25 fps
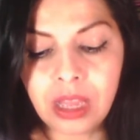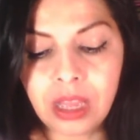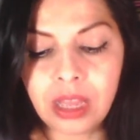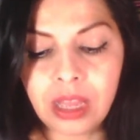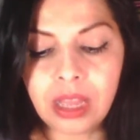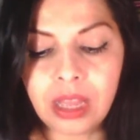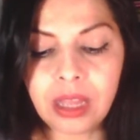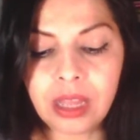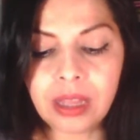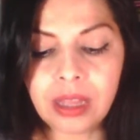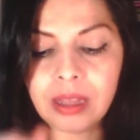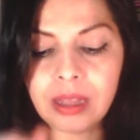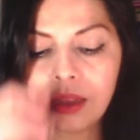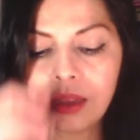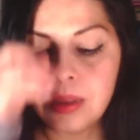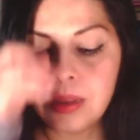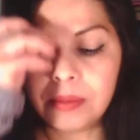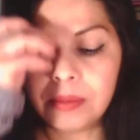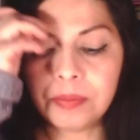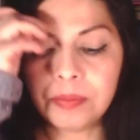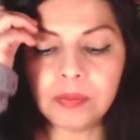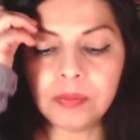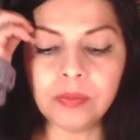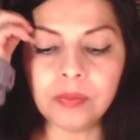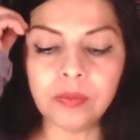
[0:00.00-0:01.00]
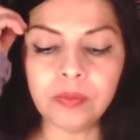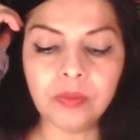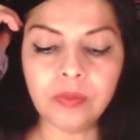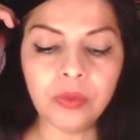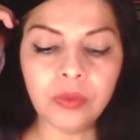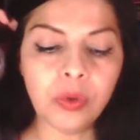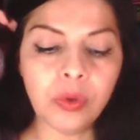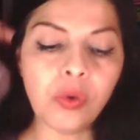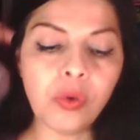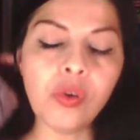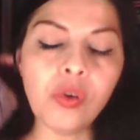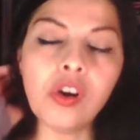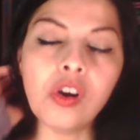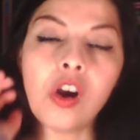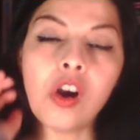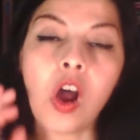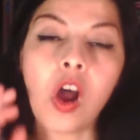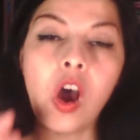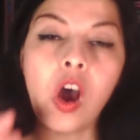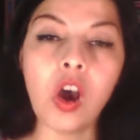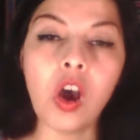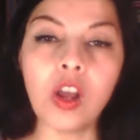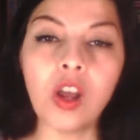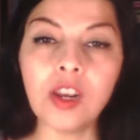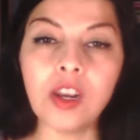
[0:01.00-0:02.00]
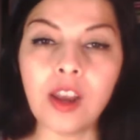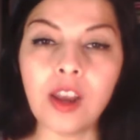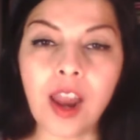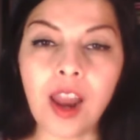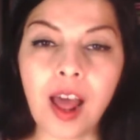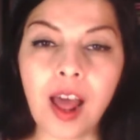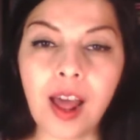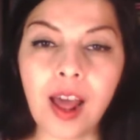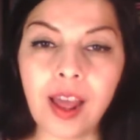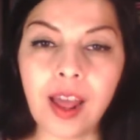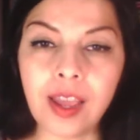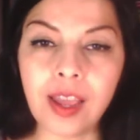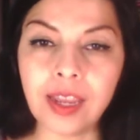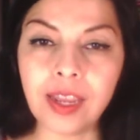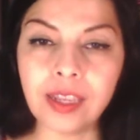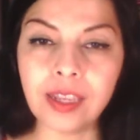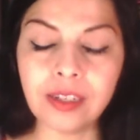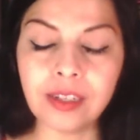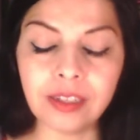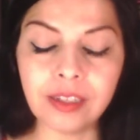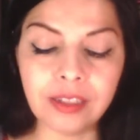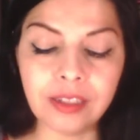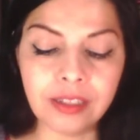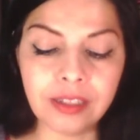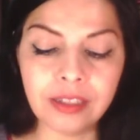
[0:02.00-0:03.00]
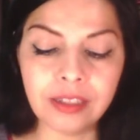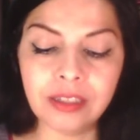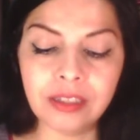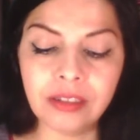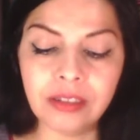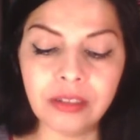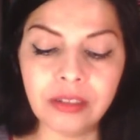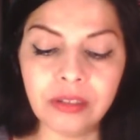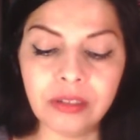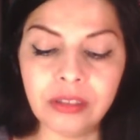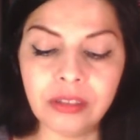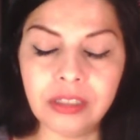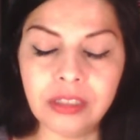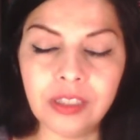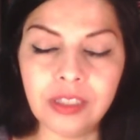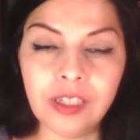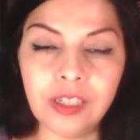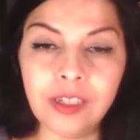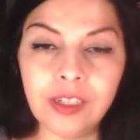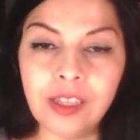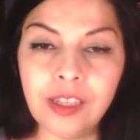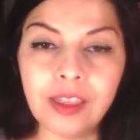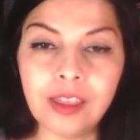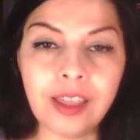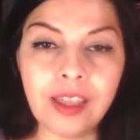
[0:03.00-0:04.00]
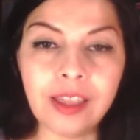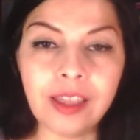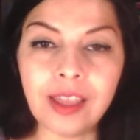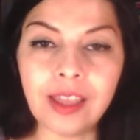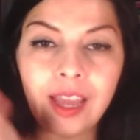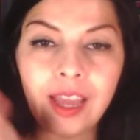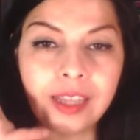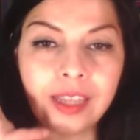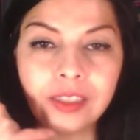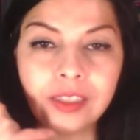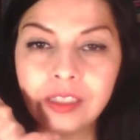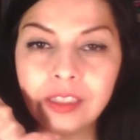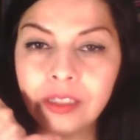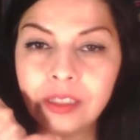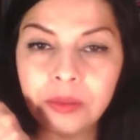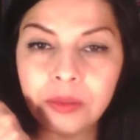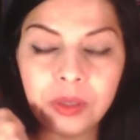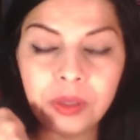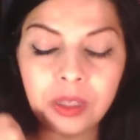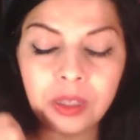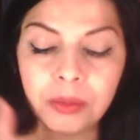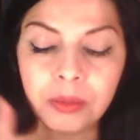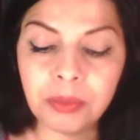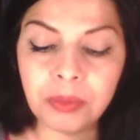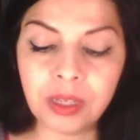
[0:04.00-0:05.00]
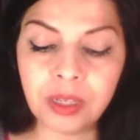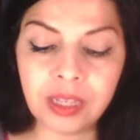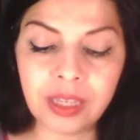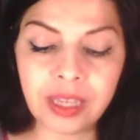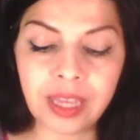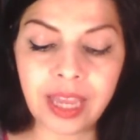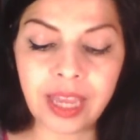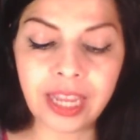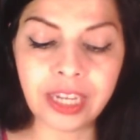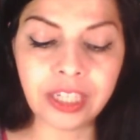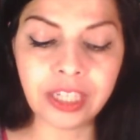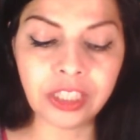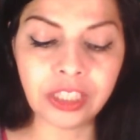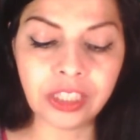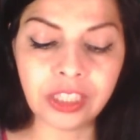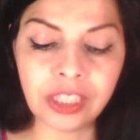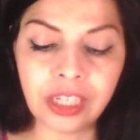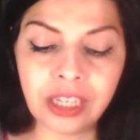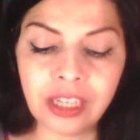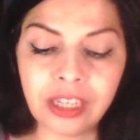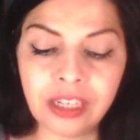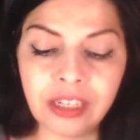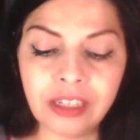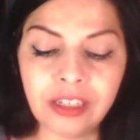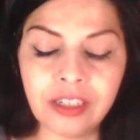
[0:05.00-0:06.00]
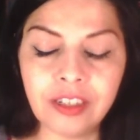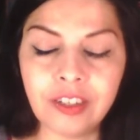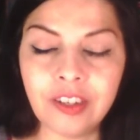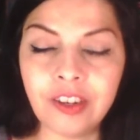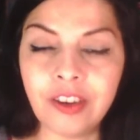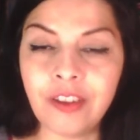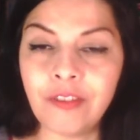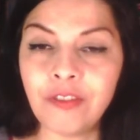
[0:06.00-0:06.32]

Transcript: Or online, anything that has to do with communication.